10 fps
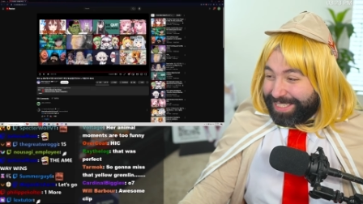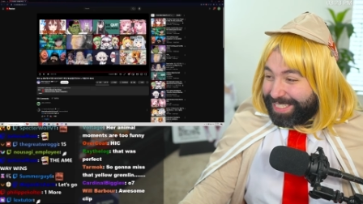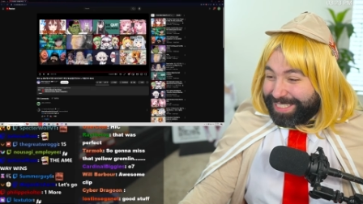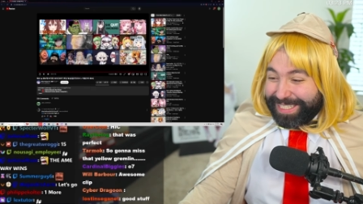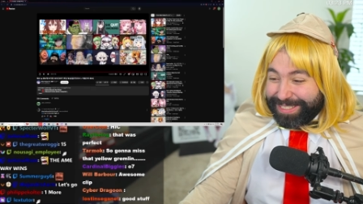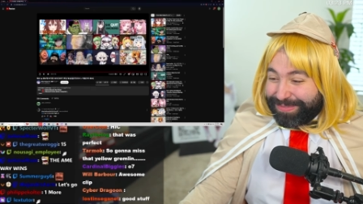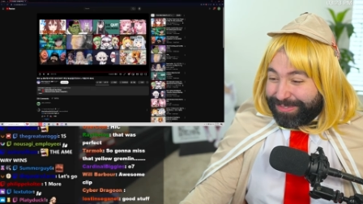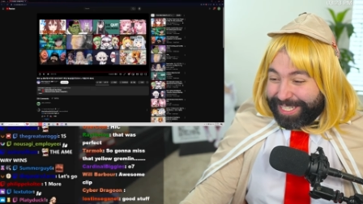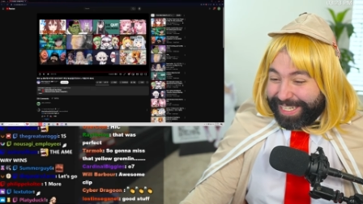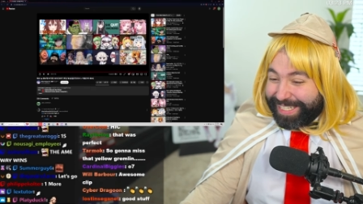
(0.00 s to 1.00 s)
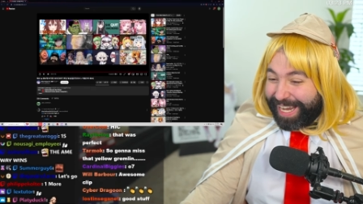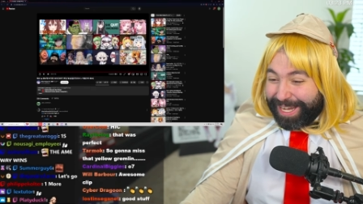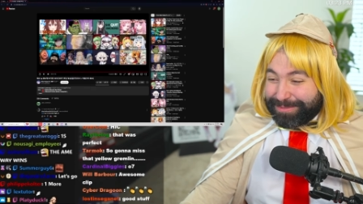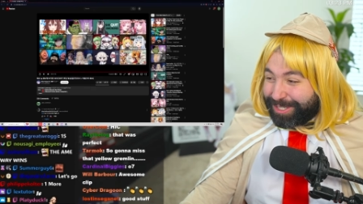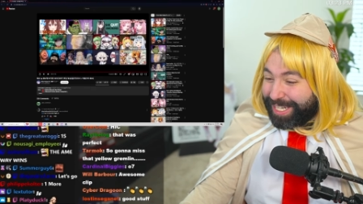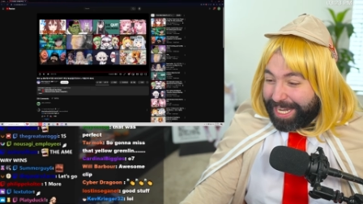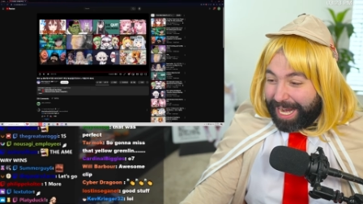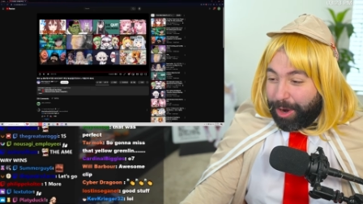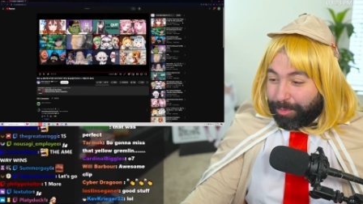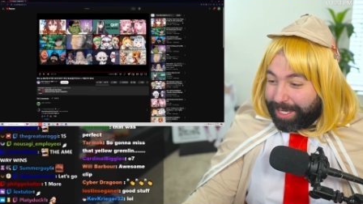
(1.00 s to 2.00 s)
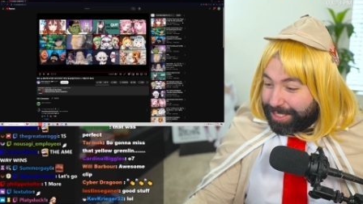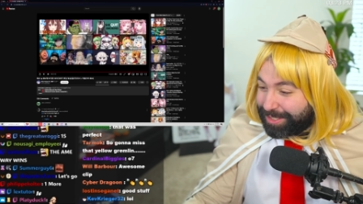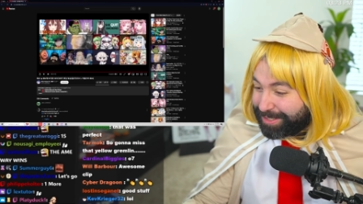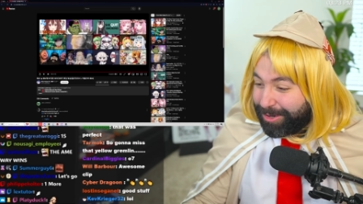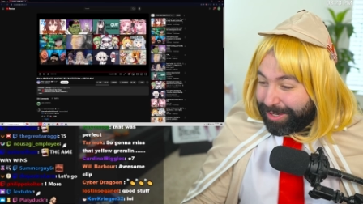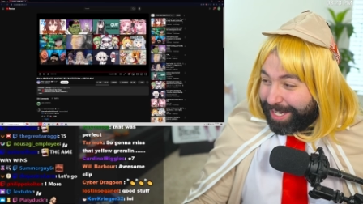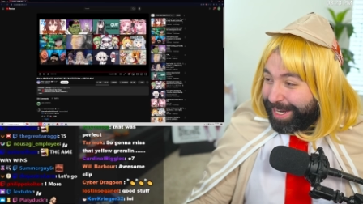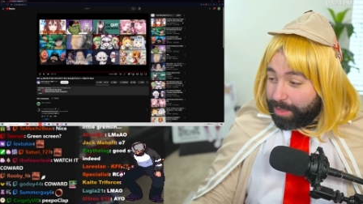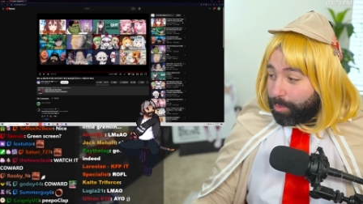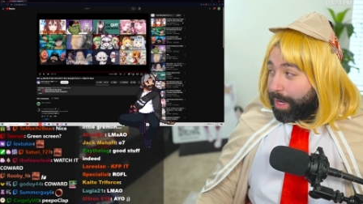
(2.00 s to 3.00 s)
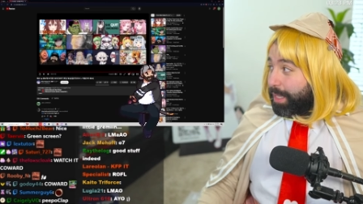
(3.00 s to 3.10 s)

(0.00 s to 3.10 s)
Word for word: these, these freaking names are getting outrageous. Okay. Well,